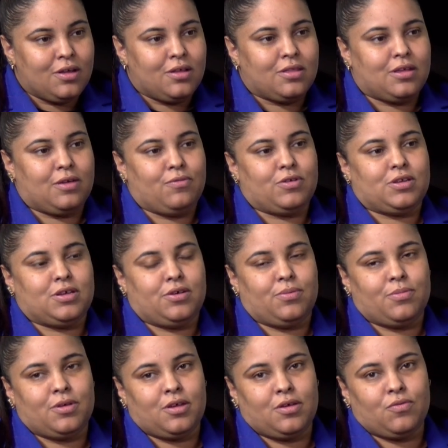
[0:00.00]
They would tell
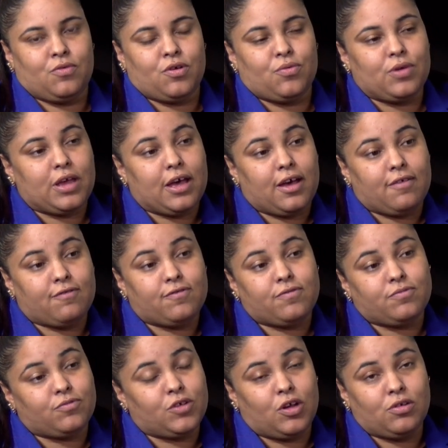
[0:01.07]
me, well, we
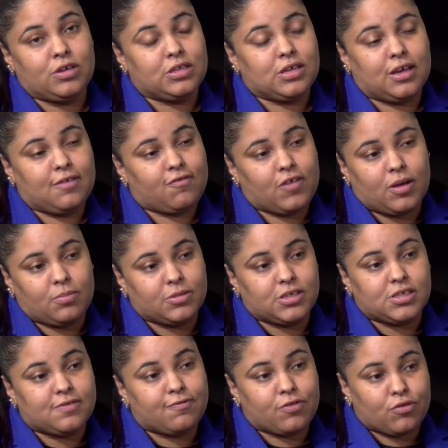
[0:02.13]
only take
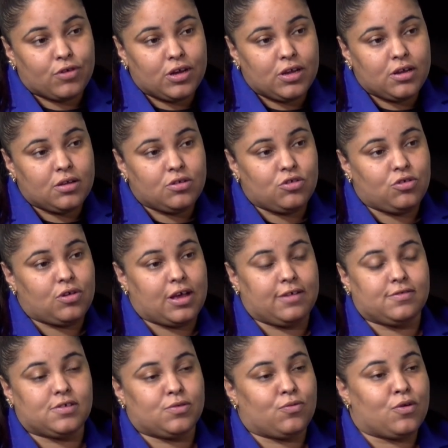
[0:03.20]
families of 3. Do you
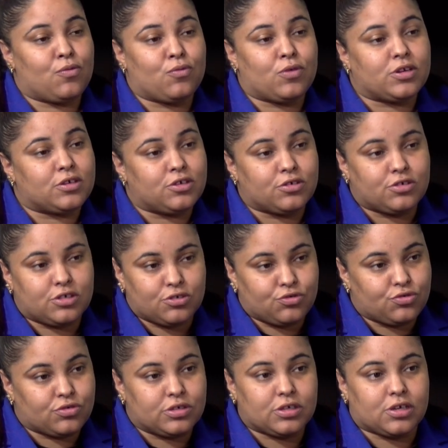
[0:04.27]
have someone one of your
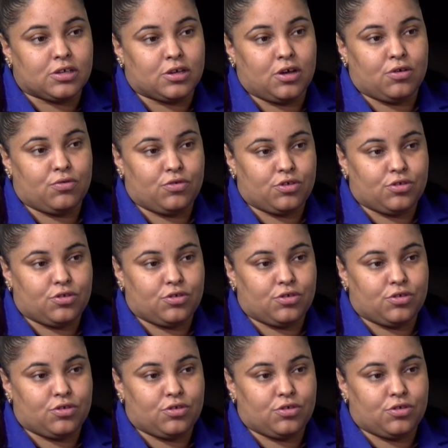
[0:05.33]
children can go to?